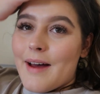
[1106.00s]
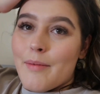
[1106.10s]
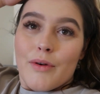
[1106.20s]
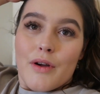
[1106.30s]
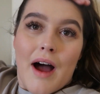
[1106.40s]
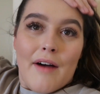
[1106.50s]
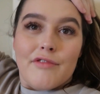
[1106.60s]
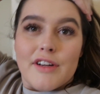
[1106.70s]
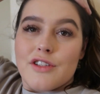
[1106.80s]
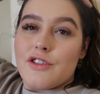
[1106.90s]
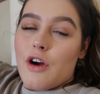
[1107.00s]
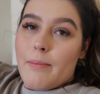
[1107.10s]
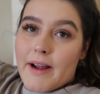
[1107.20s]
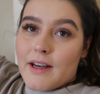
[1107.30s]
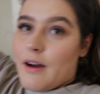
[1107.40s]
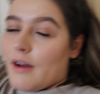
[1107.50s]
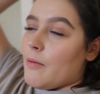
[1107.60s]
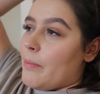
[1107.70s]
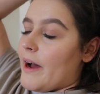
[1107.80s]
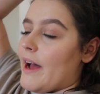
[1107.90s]
Um, not your average job, I
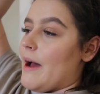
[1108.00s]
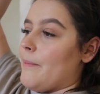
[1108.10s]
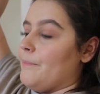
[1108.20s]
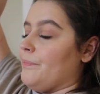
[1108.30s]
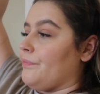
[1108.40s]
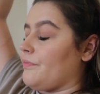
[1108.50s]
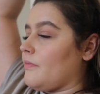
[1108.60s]
know, but um,